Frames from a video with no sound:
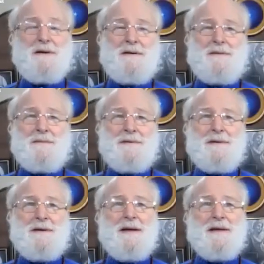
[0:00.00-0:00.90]
come
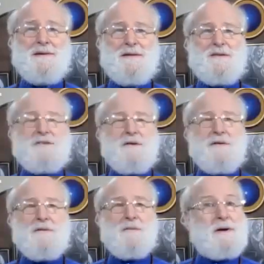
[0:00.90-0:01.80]
to this
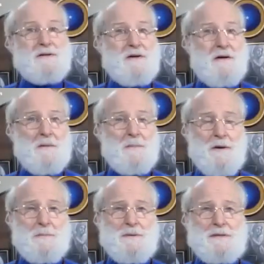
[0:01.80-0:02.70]
earth. What is our
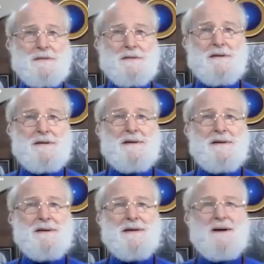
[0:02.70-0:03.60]
purpose?
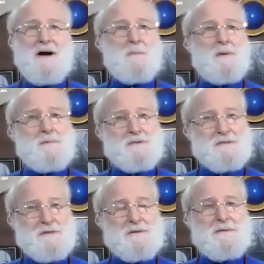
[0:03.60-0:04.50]
Our purpose
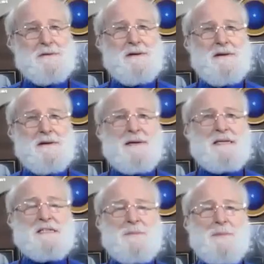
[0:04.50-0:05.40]
too is to